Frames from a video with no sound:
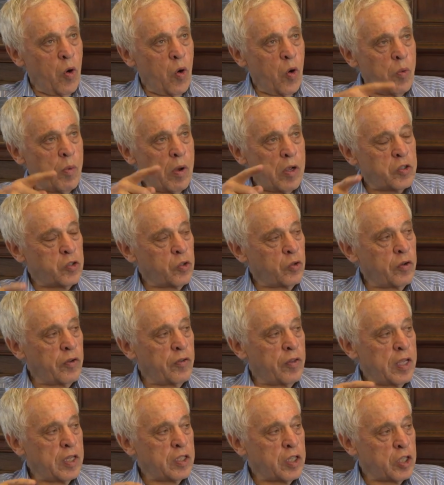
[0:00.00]
almost all
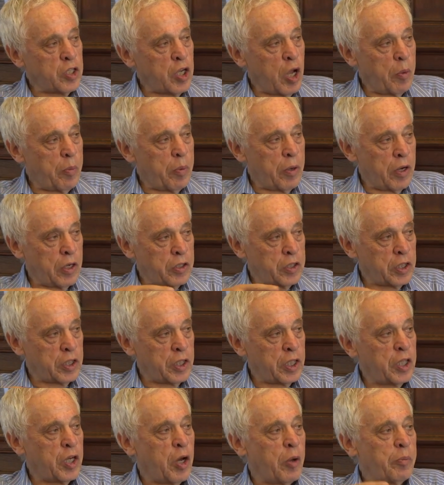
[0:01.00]
of these are
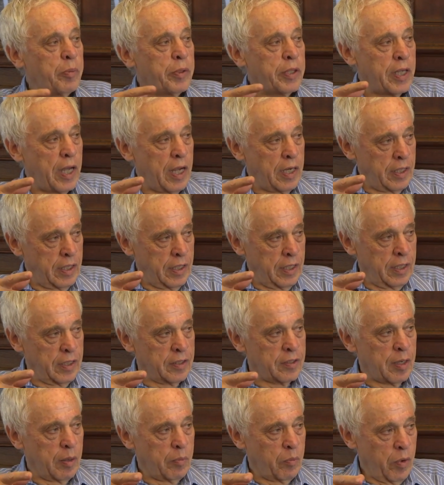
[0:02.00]
topologically complicated
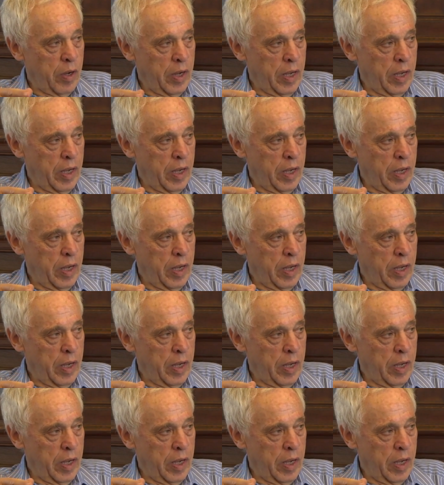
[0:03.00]
in some